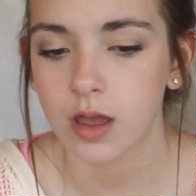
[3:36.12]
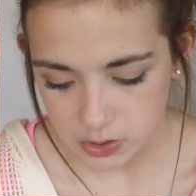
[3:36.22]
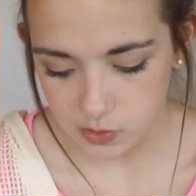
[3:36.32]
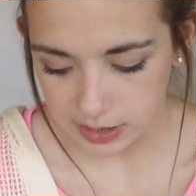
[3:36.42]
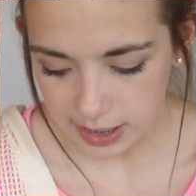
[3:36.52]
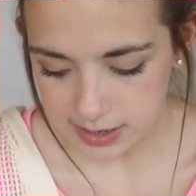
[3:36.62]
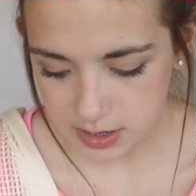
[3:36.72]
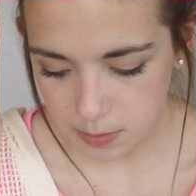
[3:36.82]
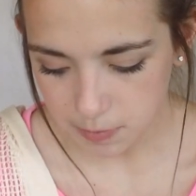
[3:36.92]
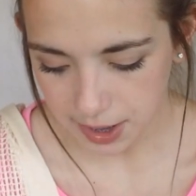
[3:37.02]
So I guess
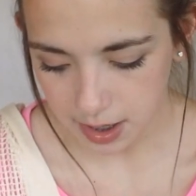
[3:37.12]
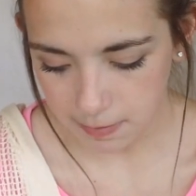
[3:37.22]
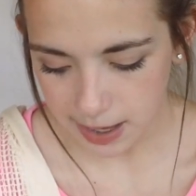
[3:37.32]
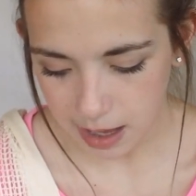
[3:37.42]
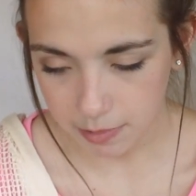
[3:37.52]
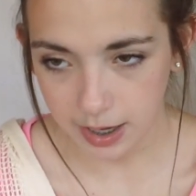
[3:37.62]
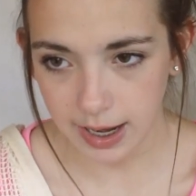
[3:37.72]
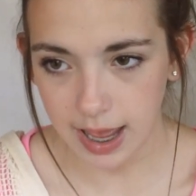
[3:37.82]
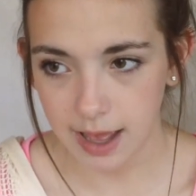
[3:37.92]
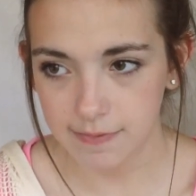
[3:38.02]
a makeup habit I
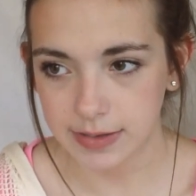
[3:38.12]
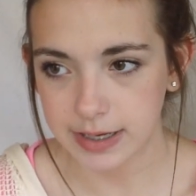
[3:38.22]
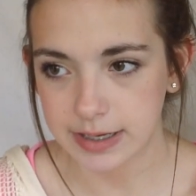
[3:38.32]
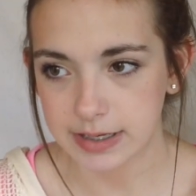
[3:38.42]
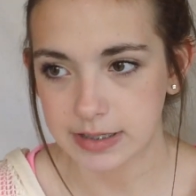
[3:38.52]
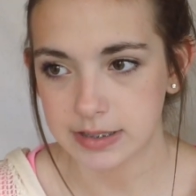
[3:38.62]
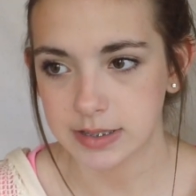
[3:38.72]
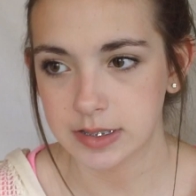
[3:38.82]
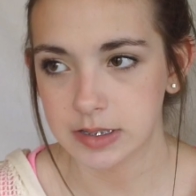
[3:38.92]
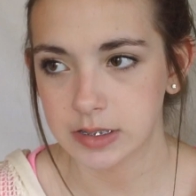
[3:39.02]
have
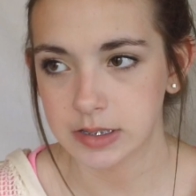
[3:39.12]
is,